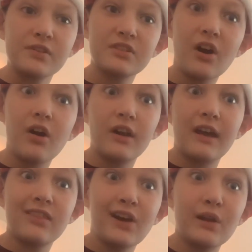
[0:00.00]
saw it, I
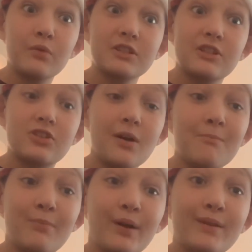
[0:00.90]
thought it was a
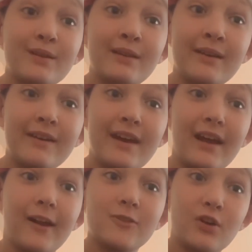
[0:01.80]
jump button,
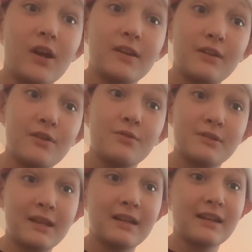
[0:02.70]
and I tried to
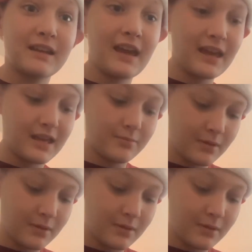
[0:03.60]
use it in a game,